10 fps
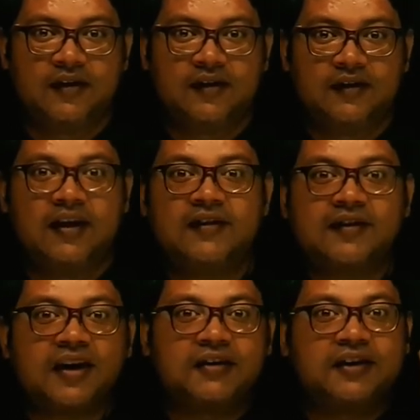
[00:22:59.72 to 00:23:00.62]
They
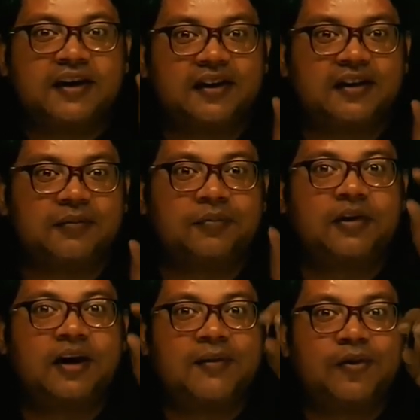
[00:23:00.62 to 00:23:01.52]

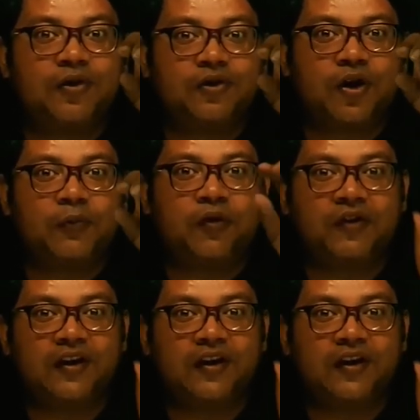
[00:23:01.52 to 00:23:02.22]
climb on top of